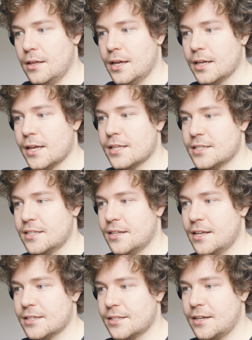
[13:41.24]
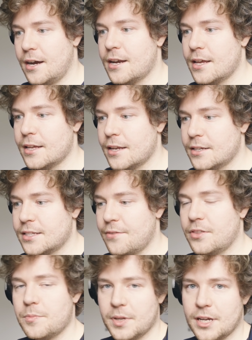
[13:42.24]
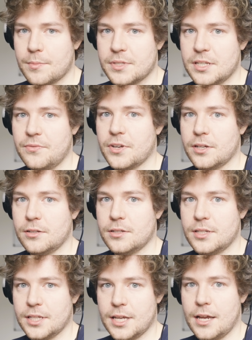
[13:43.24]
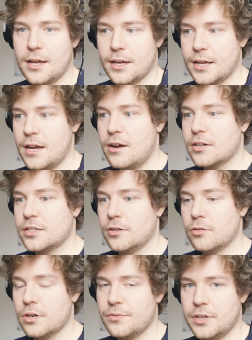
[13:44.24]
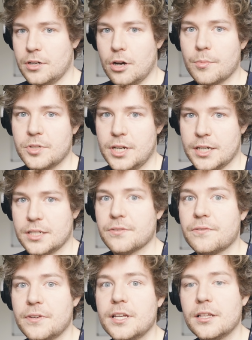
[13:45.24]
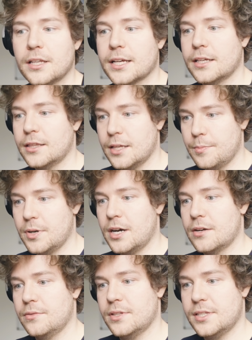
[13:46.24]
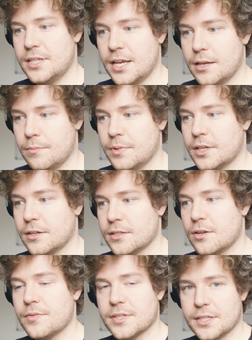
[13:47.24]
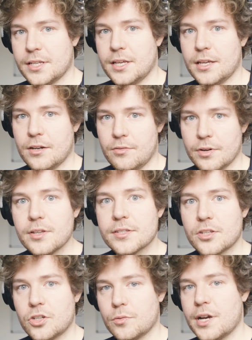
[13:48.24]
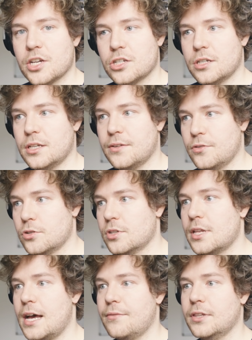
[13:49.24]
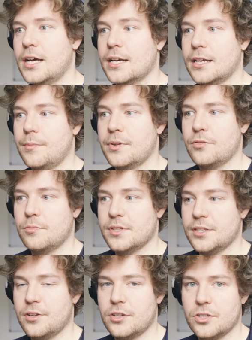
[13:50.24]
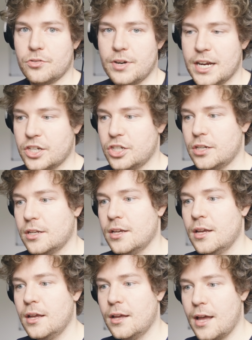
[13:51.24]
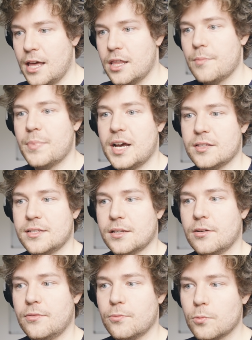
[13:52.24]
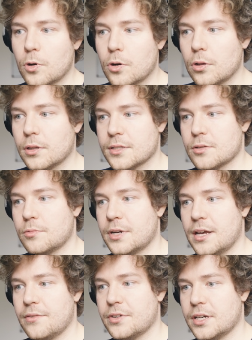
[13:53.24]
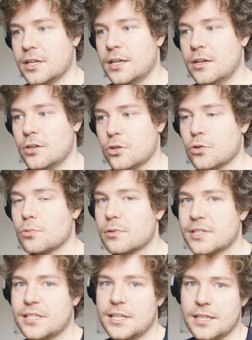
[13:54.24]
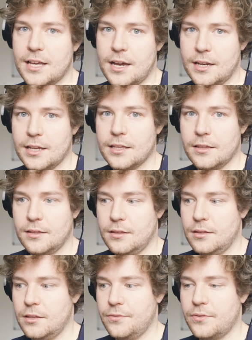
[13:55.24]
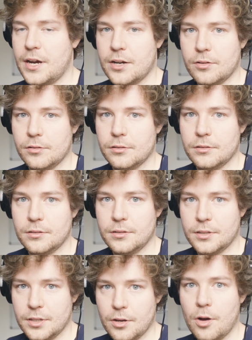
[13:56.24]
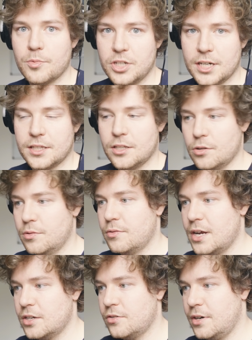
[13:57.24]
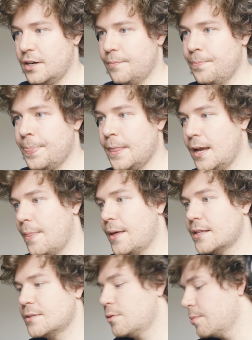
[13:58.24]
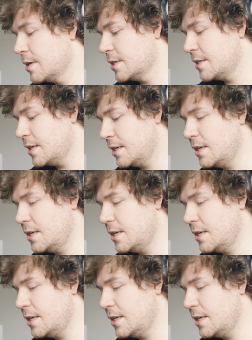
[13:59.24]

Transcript: it definitely becomes difficult to get a character or even an object to feel like they're part of the scene. Because obviously, in a real situation, if you did have light coming from a certain direction and then bouncing off walls or whatever, you would see that in the final object that you were rendering. And that's what we see